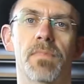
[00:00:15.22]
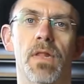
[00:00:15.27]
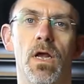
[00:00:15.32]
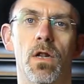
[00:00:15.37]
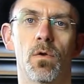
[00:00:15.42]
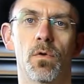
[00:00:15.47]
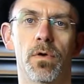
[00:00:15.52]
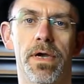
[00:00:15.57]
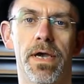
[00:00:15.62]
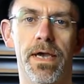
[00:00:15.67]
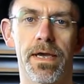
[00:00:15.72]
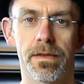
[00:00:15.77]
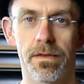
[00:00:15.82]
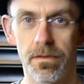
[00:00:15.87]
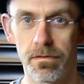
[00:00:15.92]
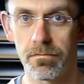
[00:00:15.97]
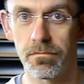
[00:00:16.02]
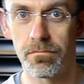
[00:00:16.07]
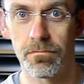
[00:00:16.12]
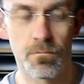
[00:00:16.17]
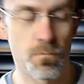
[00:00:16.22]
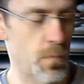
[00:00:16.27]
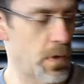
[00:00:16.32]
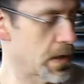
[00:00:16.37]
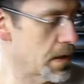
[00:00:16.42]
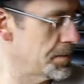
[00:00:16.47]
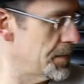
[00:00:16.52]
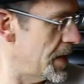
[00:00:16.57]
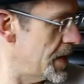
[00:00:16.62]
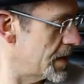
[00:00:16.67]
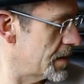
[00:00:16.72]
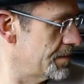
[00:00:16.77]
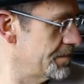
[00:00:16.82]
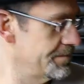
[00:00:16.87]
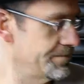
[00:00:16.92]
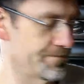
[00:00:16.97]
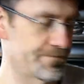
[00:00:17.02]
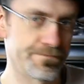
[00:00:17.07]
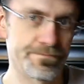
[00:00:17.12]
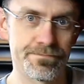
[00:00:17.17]
Hello again and welcome back,
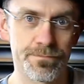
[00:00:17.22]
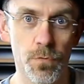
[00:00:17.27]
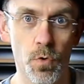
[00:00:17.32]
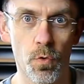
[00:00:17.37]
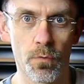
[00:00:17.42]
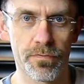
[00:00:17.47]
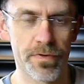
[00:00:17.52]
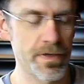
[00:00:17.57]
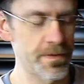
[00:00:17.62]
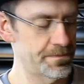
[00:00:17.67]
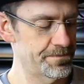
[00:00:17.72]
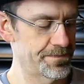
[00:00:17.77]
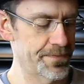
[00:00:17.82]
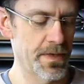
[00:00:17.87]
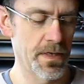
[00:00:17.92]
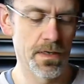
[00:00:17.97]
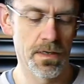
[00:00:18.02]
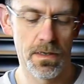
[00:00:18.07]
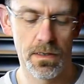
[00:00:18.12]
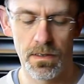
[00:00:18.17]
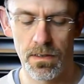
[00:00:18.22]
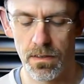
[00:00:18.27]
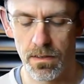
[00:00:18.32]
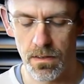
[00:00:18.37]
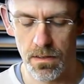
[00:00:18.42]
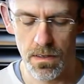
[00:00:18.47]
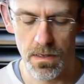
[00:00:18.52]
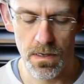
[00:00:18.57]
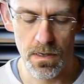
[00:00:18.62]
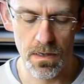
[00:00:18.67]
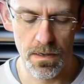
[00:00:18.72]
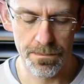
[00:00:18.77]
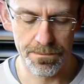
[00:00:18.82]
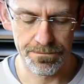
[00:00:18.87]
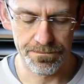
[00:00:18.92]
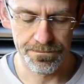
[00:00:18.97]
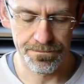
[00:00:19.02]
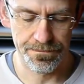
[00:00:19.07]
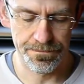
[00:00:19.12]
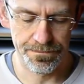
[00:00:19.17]
hopefully.
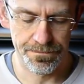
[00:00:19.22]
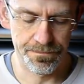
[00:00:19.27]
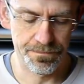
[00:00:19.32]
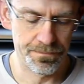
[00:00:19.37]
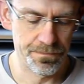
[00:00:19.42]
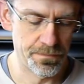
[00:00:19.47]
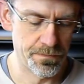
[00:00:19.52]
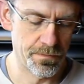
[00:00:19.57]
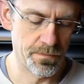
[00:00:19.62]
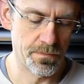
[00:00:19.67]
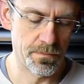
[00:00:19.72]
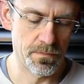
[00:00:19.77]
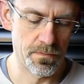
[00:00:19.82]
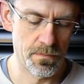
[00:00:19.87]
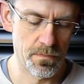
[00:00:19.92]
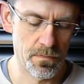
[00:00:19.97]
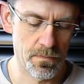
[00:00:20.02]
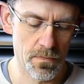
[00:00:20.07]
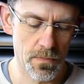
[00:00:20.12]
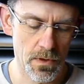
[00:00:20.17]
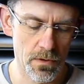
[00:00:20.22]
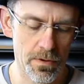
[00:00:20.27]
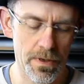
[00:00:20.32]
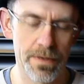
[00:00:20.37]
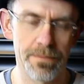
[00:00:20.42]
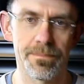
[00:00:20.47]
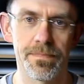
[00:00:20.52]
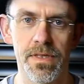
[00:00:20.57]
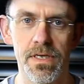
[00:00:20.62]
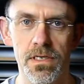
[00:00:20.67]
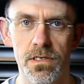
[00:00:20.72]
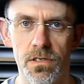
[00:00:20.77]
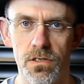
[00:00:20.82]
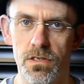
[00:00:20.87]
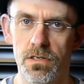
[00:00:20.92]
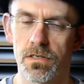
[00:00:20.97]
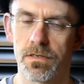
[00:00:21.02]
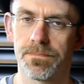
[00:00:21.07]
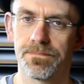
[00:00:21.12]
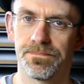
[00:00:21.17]
Right,
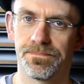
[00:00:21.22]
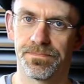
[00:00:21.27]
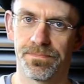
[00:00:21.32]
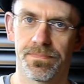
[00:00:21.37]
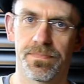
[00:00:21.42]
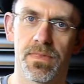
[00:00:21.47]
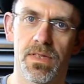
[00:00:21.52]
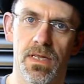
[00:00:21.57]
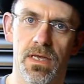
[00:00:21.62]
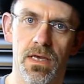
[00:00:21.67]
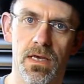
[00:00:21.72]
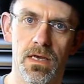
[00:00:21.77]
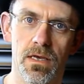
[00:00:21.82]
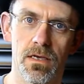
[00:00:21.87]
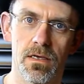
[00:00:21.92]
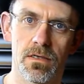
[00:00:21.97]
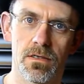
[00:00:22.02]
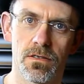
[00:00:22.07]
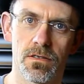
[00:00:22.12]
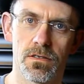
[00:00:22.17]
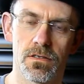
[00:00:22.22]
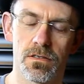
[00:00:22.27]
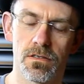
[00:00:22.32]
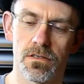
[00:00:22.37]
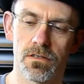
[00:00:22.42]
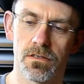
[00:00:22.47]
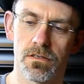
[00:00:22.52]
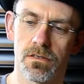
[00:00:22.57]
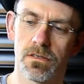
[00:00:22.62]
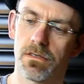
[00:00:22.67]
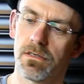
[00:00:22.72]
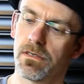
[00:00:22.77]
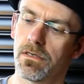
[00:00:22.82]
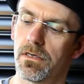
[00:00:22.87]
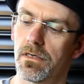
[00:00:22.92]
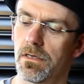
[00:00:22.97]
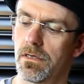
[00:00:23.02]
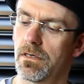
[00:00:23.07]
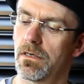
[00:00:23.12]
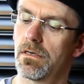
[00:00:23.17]
this is
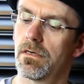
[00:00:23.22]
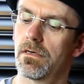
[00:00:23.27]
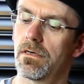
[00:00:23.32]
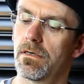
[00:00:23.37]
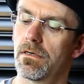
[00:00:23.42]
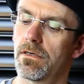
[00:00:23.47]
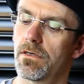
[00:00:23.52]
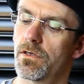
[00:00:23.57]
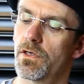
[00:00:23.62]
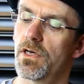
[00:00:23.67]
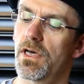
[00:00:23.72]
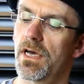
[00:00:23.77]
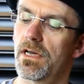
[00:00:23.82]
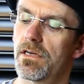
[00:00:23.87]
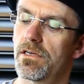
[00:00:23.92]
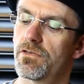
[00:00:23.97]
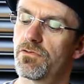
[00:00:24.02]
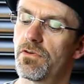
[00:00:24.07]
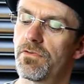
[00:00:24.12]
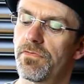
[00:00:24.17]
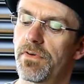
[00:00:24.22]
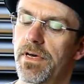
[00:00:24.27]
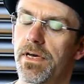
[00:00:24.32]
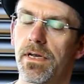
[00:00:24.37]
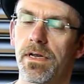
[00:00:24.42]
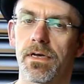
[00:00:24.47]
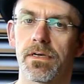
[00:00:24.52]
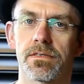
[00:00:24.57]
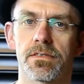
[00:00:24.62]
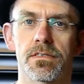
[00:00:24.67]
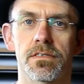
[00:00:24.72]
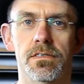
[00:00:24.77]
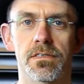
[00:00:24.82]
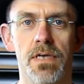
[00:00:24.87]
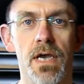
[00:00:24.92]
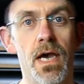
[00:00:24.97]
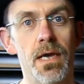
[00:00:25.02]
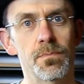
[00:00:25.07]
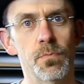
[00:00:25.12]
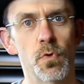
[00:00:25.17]
the Ducati
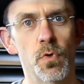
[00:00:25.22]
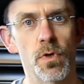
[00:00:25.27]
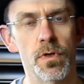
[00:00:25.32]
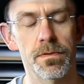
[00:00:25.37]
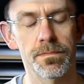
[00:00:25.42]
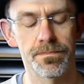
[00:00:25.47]
Streetfighter's handbook.